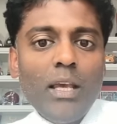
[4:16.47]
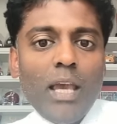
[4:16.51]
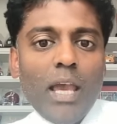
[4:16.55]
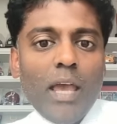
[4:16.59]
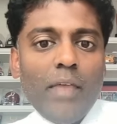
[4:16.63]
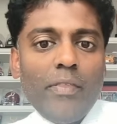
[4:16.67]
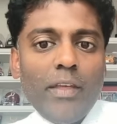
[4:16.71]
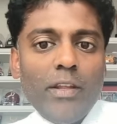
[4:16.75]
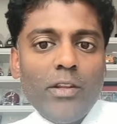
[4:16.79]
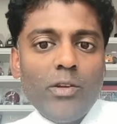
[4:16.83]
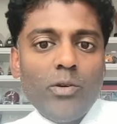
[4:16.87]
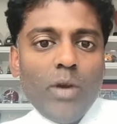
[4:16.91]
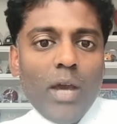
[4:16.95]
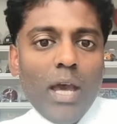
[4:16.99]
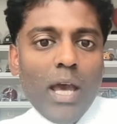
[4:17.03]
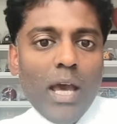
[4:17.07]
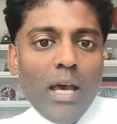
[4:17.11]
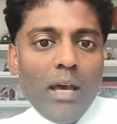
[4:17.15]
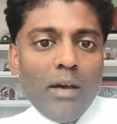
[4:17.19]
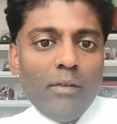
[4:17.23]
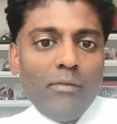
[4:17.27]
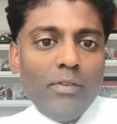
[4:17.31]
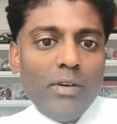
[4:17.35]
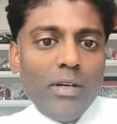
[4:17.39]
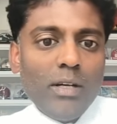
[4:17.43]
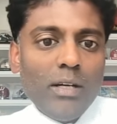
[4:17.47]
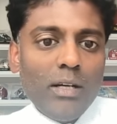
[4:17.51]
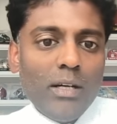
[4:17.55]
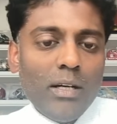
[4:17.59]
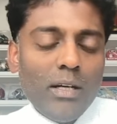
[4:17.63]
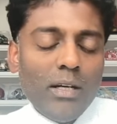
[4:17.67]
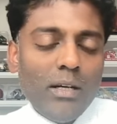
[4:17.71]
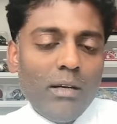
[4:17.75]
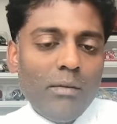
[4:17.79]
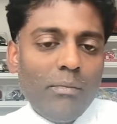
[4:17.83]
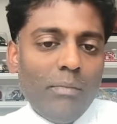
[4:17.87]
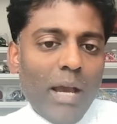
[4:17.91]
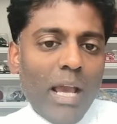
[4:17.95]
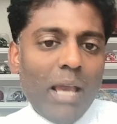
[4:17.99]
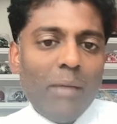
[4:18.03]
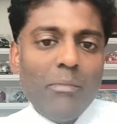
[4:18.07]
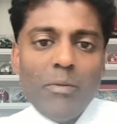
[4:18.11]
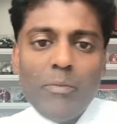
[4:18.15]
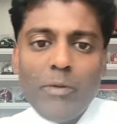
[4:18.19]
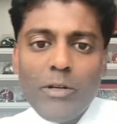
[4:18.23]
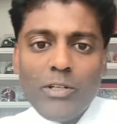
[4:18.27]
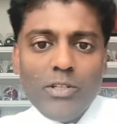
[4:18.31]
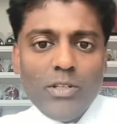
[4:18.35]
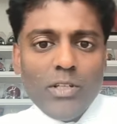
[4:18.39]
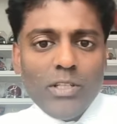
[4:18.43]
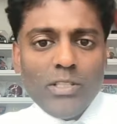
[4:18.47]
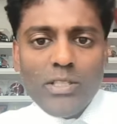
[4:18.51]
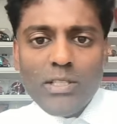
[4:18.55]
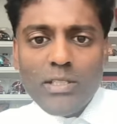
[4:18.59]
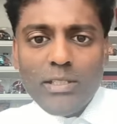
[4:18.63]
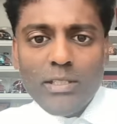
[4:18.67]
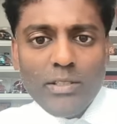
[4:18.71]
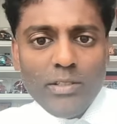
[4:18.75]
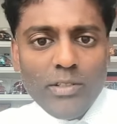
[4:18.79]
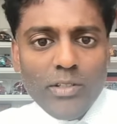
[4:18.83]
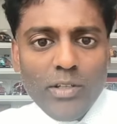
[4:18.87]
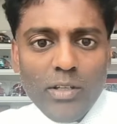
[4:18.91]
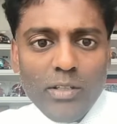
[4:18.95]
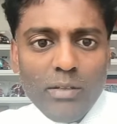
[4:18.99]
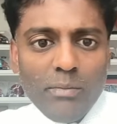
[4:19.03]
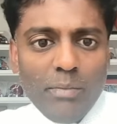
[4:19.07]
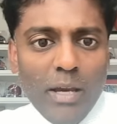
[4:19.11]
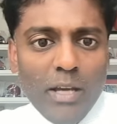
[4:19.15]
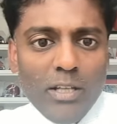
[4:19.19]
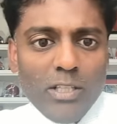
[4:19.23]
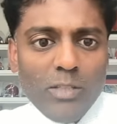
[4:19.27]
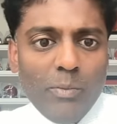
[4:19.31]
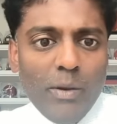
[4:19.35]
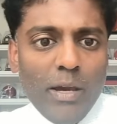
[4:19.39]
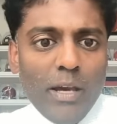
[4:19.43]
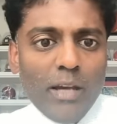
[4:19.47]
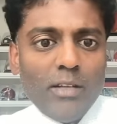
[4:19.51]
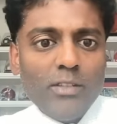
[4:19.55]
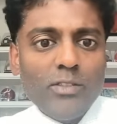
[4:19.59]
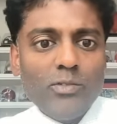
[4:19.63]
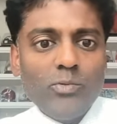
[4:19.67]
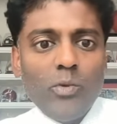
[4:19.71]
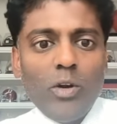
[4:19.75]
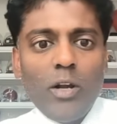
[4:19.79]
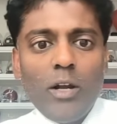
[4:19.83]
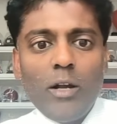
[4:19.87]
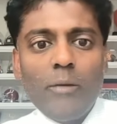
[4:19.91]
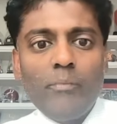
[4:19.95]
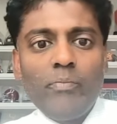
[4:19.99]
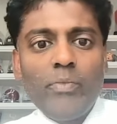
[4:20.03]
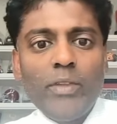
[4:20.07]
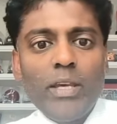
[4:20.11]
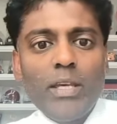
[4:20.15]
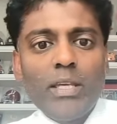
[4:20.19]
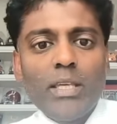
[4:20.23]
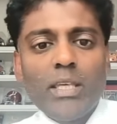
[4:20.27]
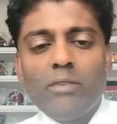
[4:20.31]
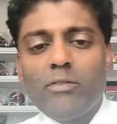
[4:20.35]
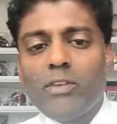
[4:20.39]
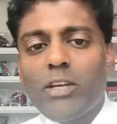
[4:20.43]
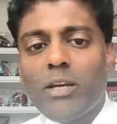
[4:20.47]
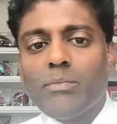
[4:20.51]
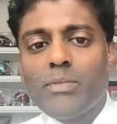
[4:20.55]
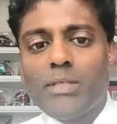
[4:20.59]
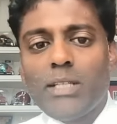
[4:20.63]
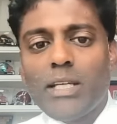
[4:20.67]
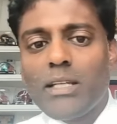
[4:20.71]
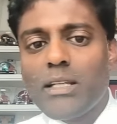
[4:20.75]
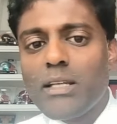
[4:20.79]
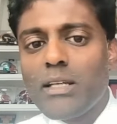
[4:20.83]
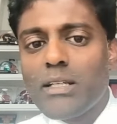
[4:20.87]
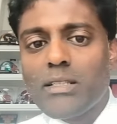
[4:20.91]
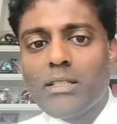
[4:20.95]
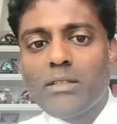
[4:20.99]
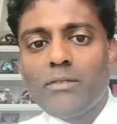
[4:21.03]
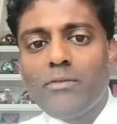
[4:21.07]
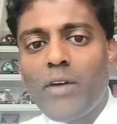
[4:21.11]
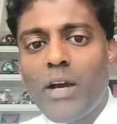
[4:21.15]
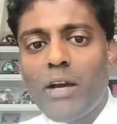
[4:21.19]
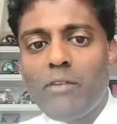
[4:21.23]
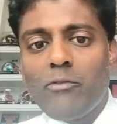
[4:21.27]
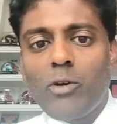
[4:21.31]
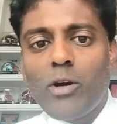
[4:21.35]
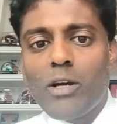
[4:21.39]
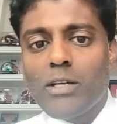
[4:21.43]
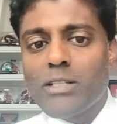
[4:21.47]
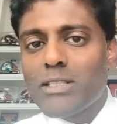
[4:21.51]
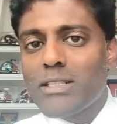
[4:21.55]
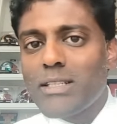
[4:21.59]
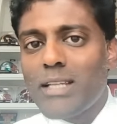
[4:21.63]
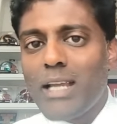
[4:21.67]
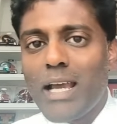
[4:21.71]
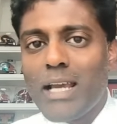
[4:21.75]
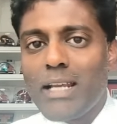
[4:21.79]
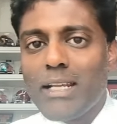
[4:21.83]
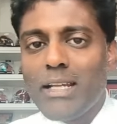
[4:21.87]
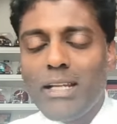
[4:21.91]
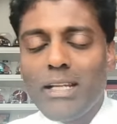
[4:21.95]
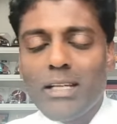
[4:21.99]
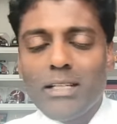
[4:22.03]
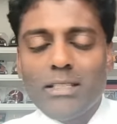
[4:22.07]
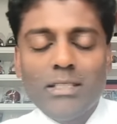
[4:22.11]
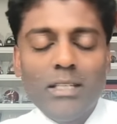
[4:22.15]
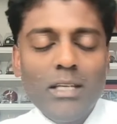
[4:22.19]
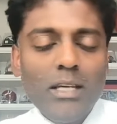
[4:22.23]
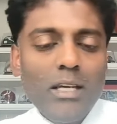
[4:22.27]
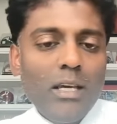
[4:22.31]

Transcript: And then you have a Miami pitcher that's clearly on the bounce back as well, giving up 10 hits and 5 walks in 9 innings,